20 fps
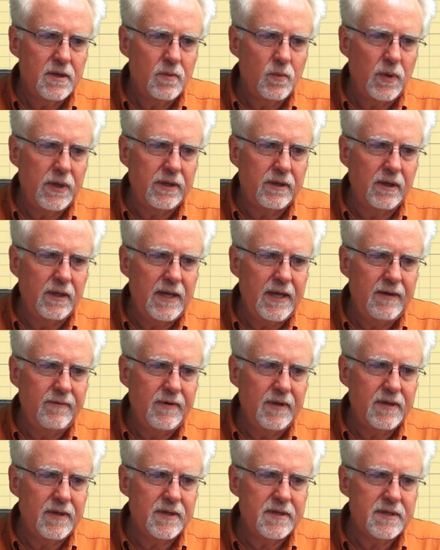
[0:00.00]
We
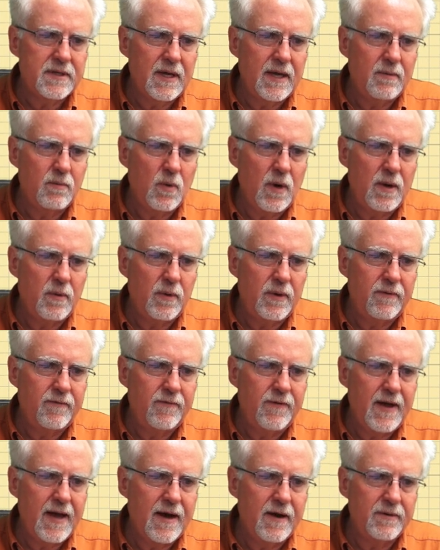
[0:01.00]
leave it the same way we
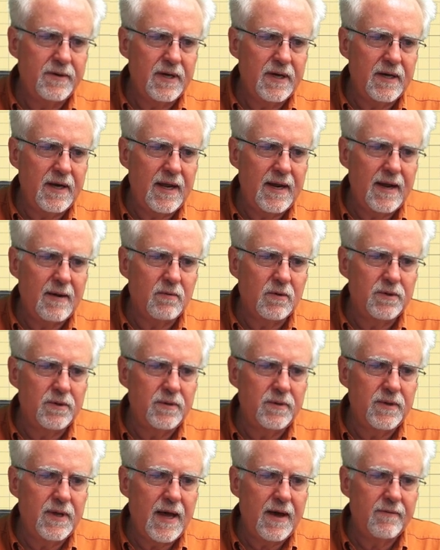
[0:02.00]
found it, and I will
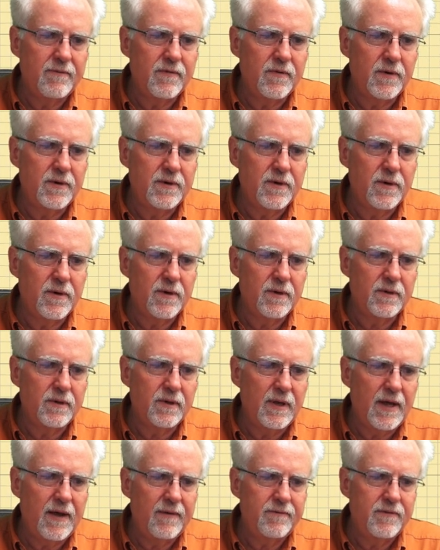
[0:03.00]
do that for
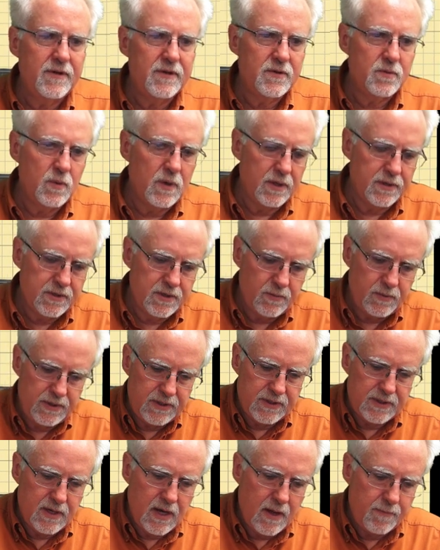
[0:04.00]
turn left as well. So
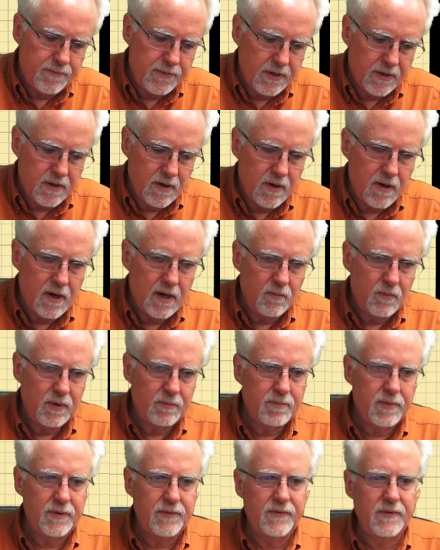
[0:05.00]
we stop the car and
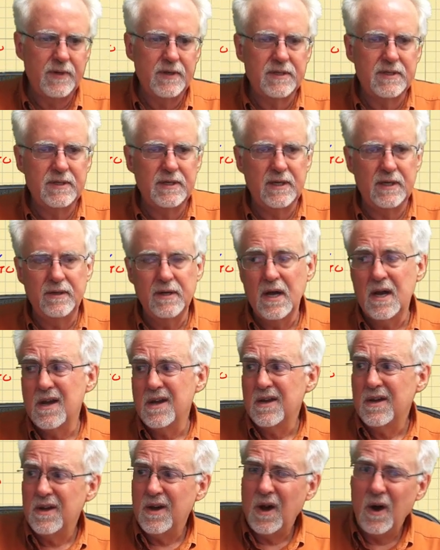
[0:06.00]
we put this in.
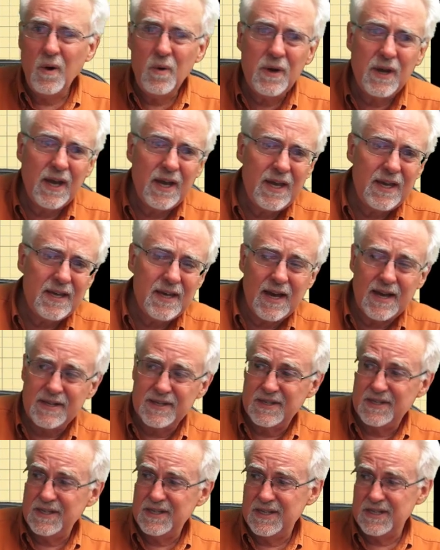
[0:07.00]
Okay
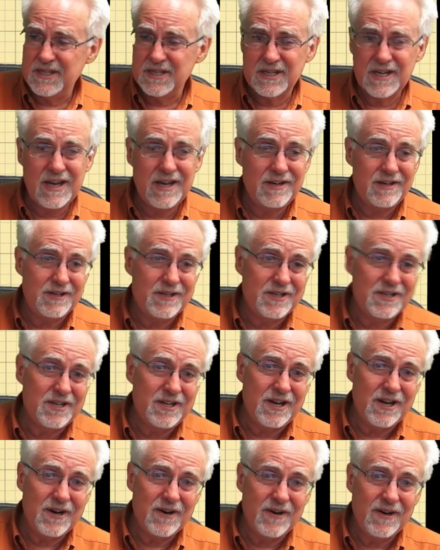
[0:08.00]
guys, this is kind of
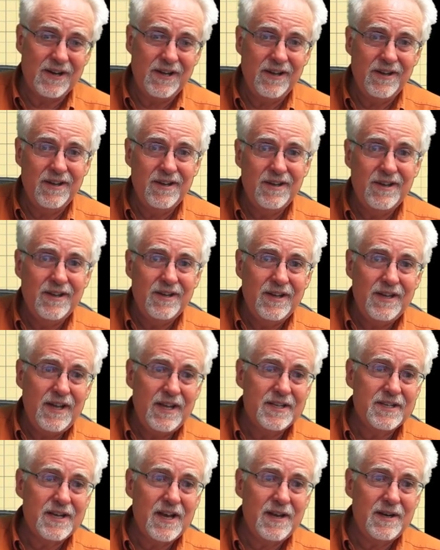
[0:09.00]
scary.
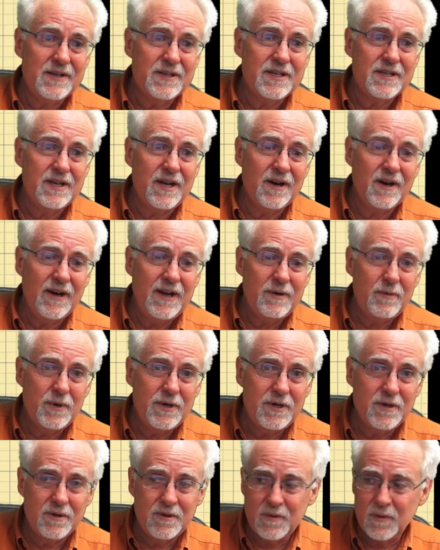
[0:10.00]
It's kind of scary
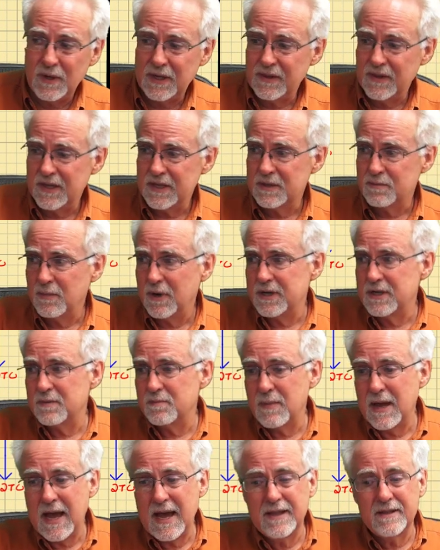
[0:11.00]
when you're doing this
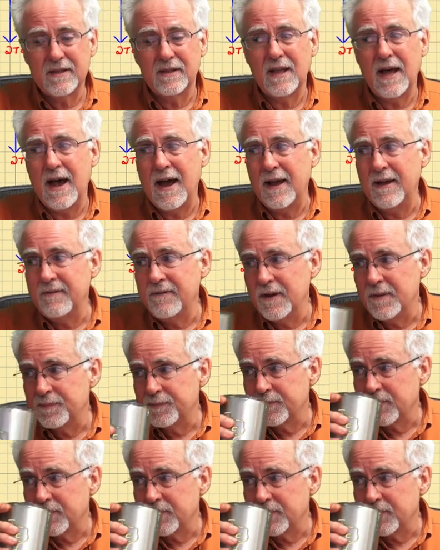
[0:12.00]
much math live,